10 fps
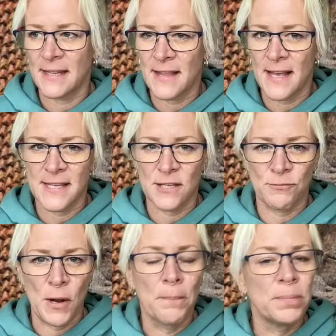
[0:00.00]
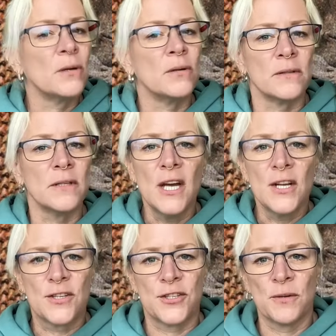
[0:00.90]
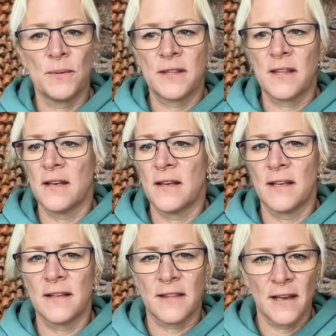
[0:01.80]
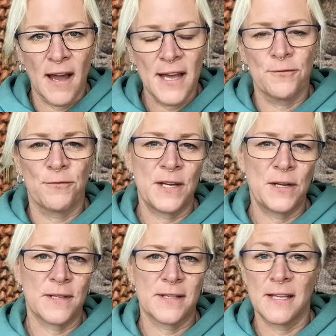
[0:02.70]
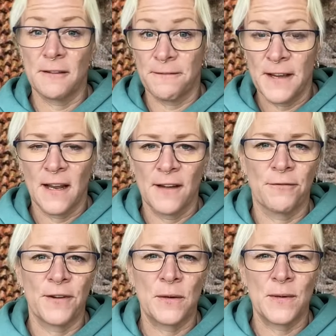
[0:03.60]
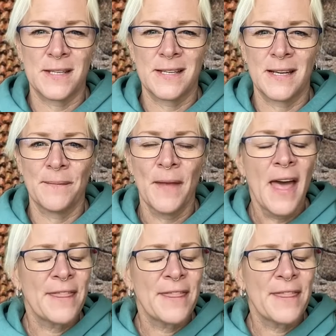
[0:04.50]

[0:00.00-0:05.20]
that there's this real pull to do with the lion frequency, the feline frequency.